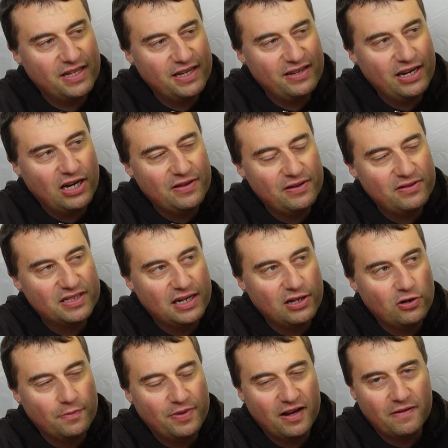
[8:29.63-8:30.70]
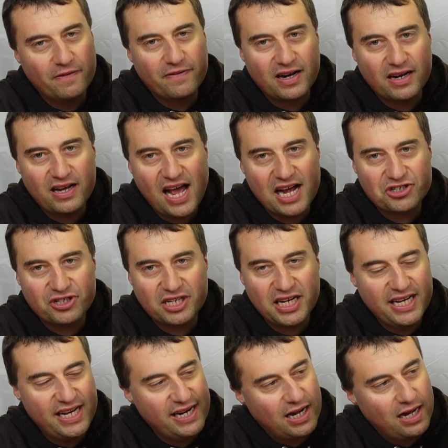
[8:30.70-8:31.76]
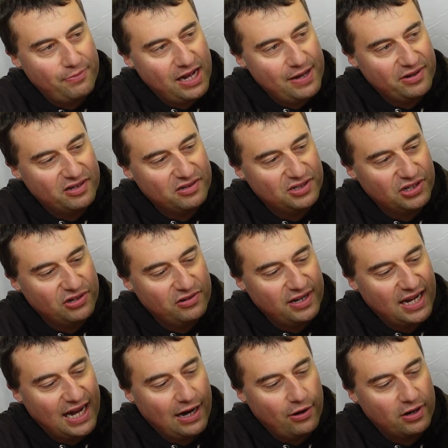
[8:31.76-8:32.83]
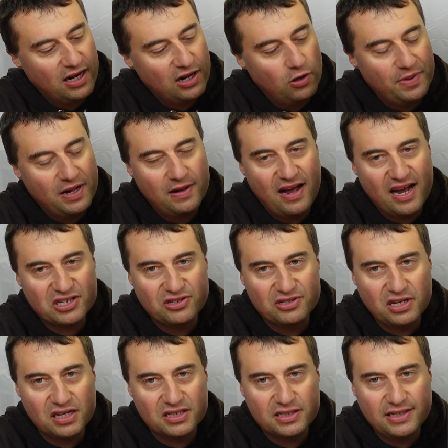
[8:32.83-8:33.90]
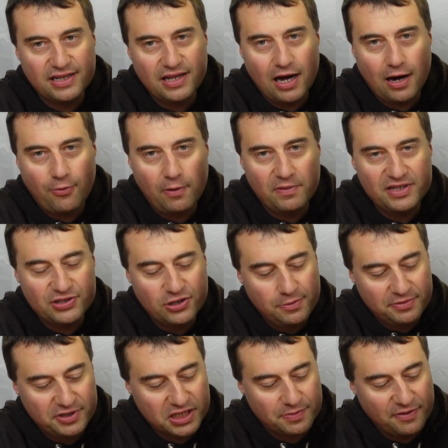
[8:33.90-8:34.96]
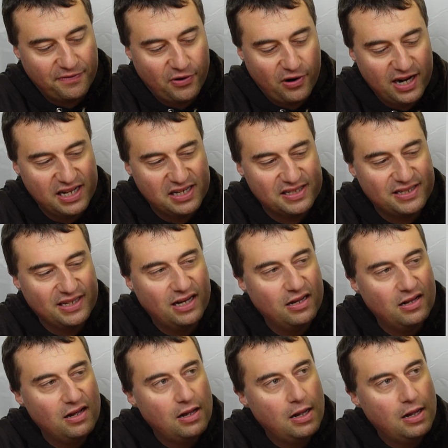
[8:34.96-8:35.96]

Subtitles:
there is a little bit of extra cleaning I maybe can do now, and a little bit of extra dusting that I'll probably do just before I list it.